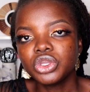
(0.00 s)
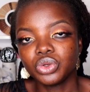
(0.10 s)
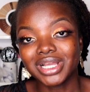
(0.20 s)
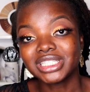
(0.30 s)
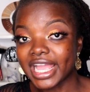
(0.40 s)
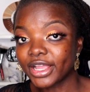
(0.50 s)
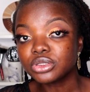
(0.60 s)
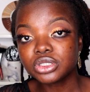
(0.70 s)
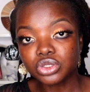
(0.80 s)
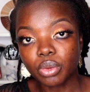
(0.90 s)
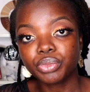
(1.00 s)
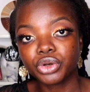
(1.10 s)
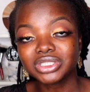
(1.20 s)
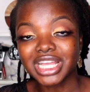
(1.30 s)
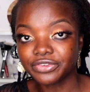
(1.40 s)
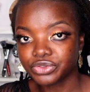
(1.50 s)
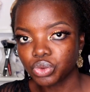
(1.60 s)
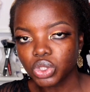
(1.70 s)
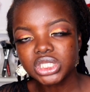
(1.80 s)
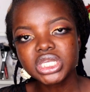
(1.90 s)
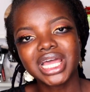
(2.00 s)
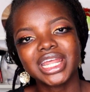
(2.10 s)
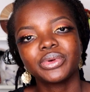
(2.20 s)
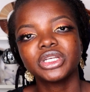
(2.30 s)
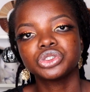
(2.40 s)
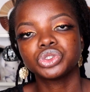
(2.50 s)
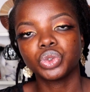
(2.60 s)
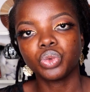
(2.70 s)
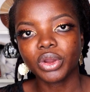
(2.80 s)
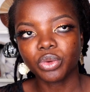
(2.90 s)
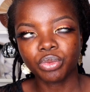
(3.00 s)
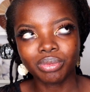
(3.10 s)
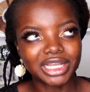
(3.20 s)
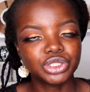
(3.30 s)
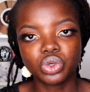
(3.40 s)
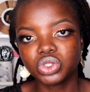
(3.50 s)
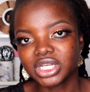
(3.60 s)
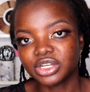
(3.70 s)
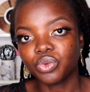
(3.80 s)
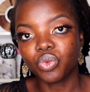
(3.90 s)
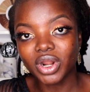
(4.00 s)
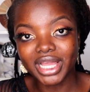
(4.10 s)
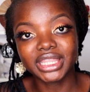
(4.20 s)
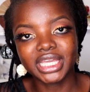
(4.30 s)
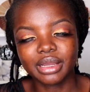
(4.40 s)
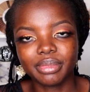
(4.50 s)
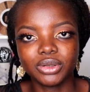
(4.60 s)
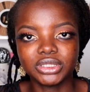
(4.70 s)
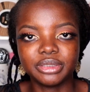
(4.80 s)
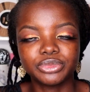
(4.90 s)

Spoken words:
I got some product afterwards, and I wanted to show you my thoughts and what I think about them.